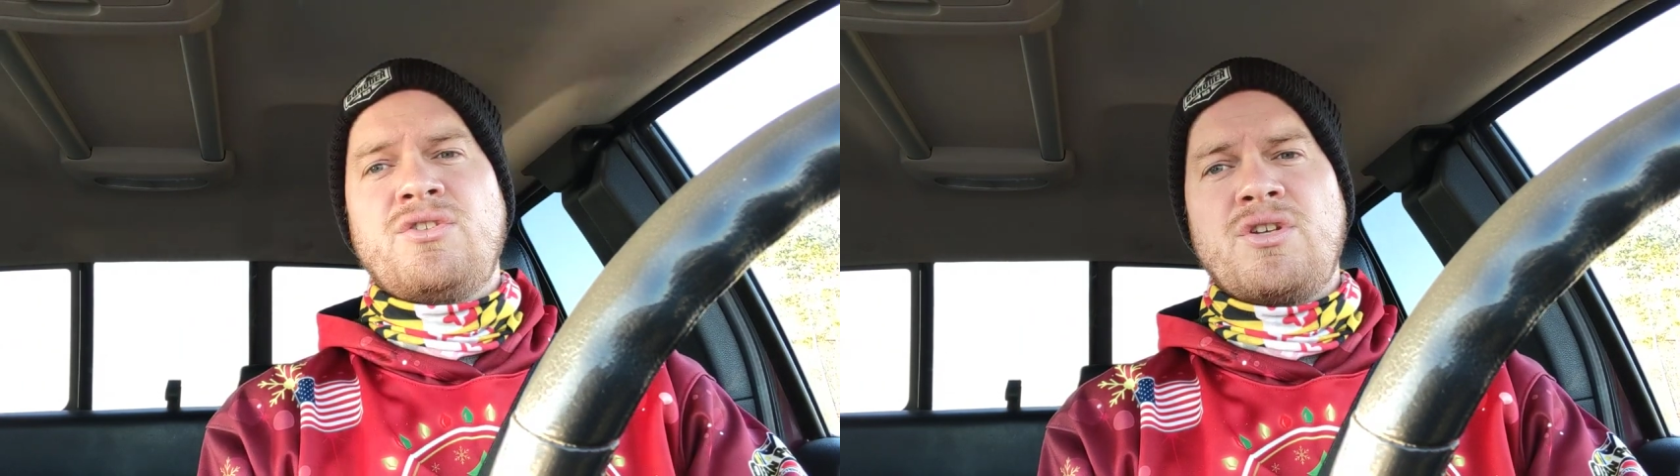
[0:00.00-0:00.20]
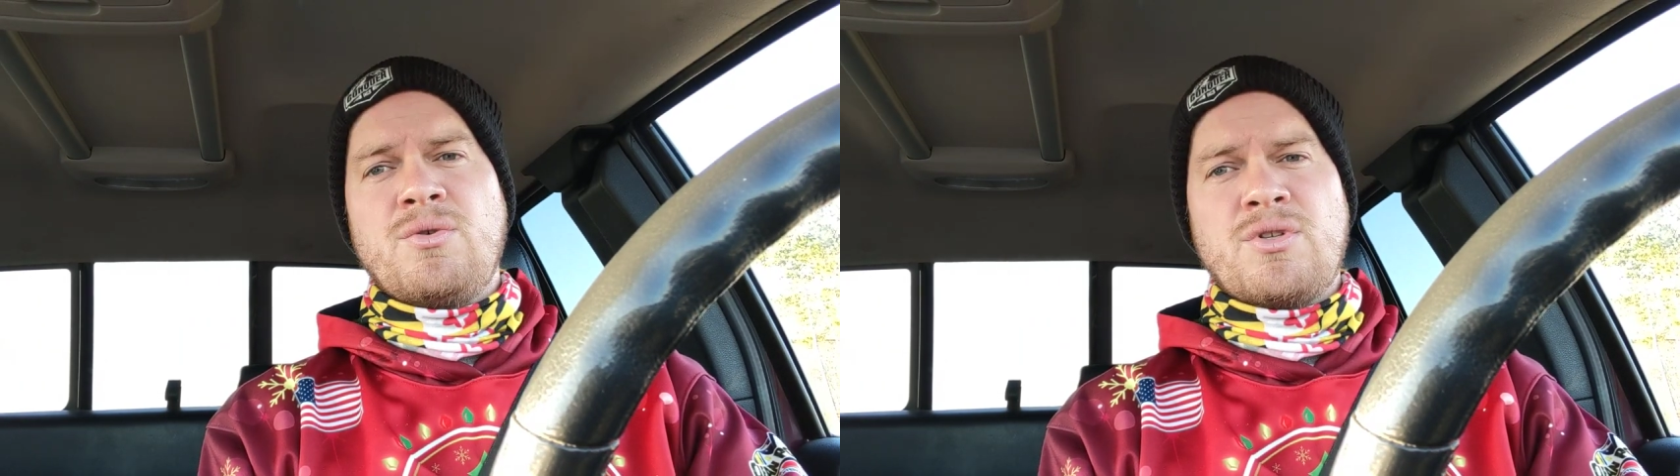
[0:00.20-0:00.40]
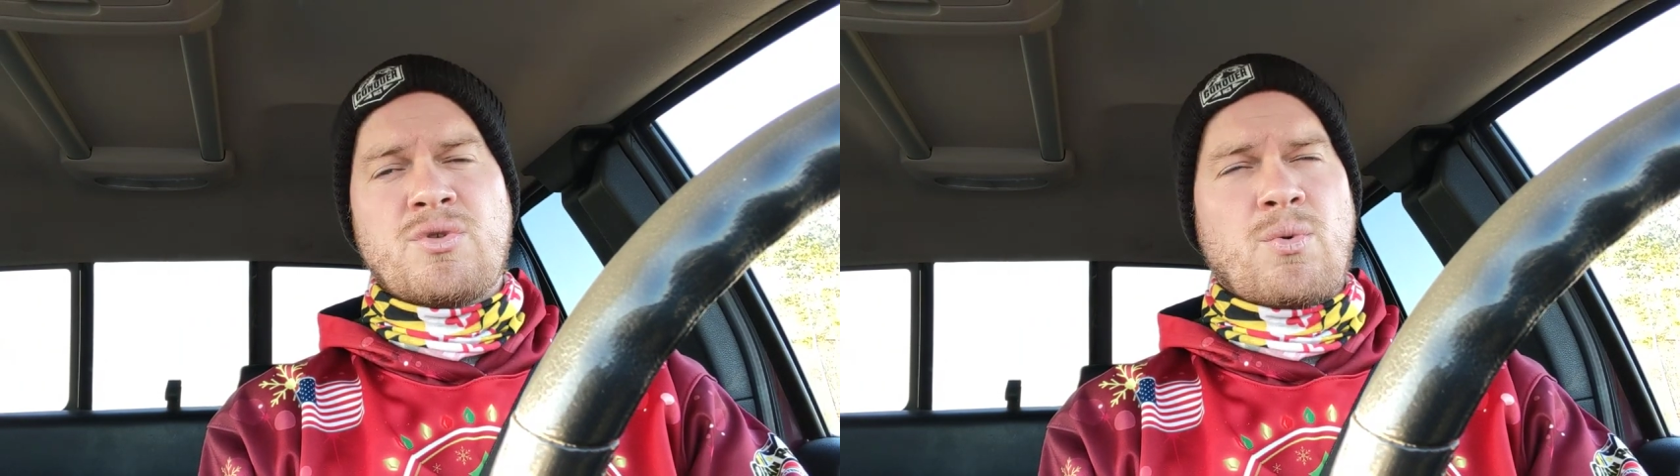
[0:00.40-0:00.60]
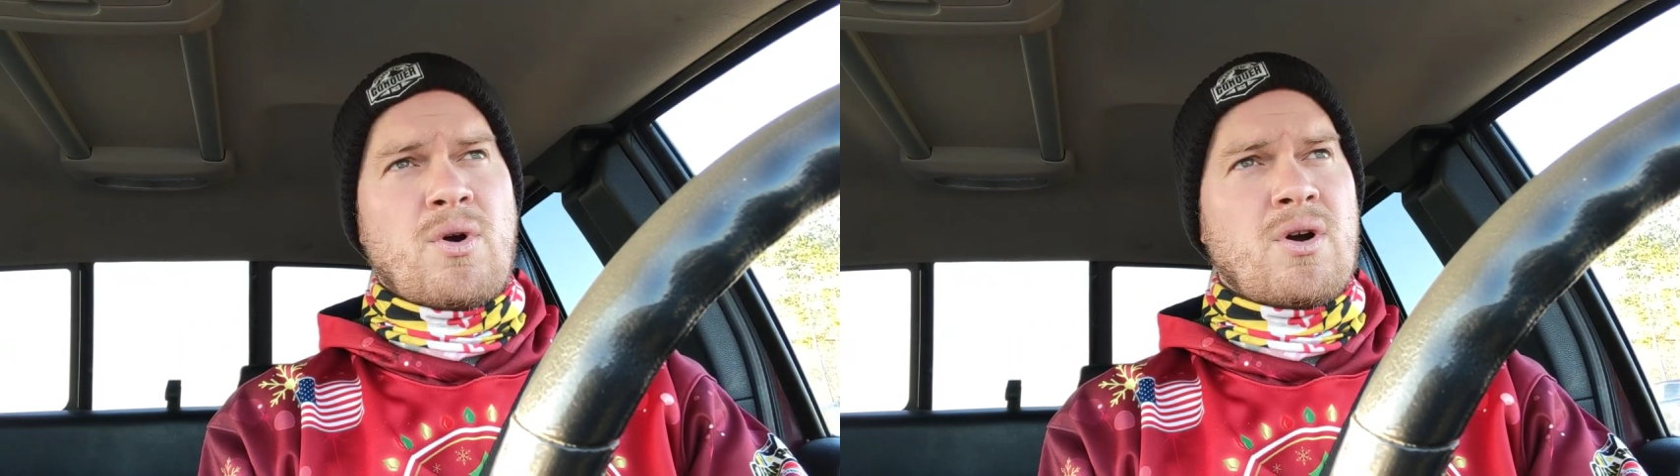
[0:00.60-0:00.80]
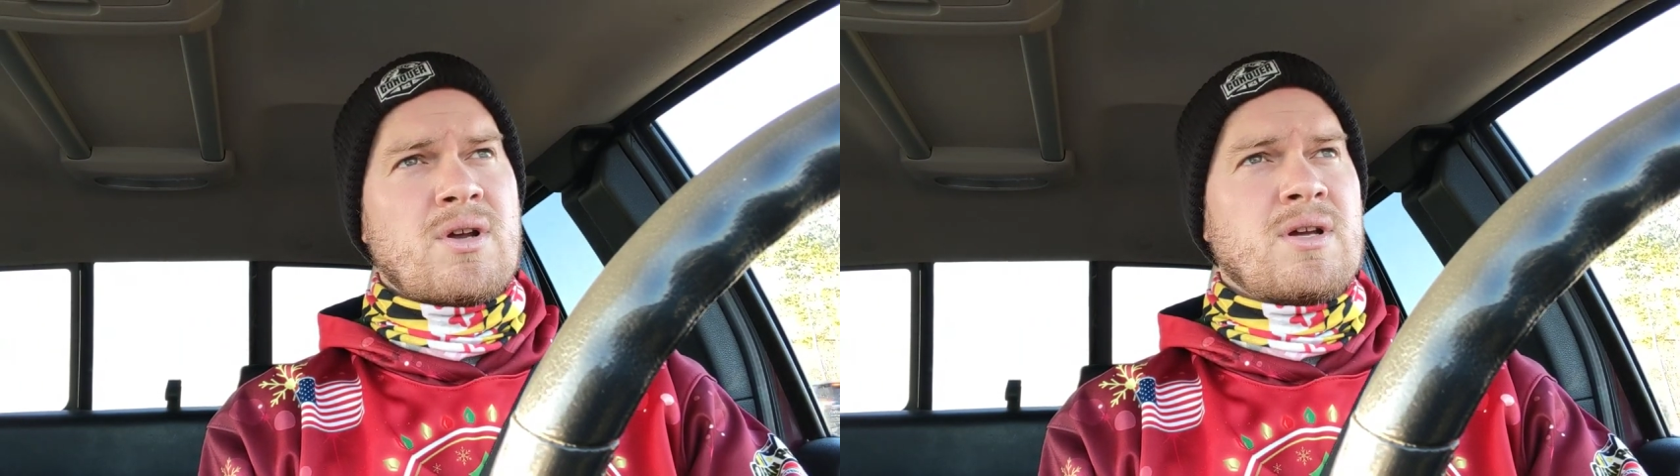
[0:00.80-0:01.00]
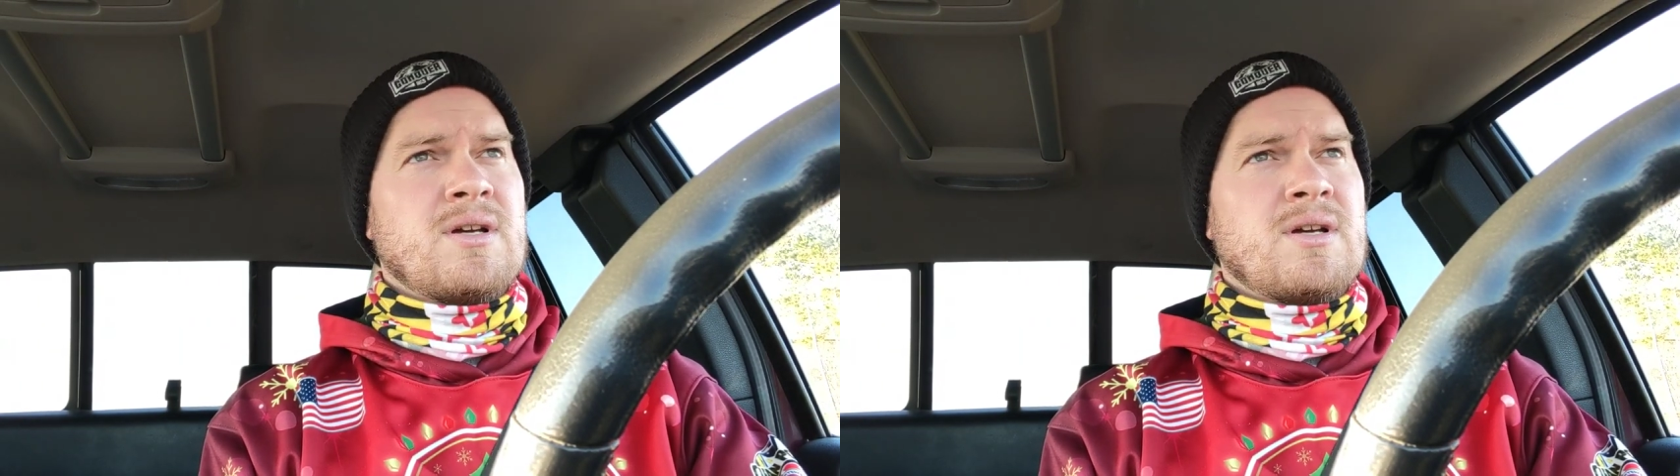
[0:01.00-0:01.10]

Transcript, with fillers: do its work,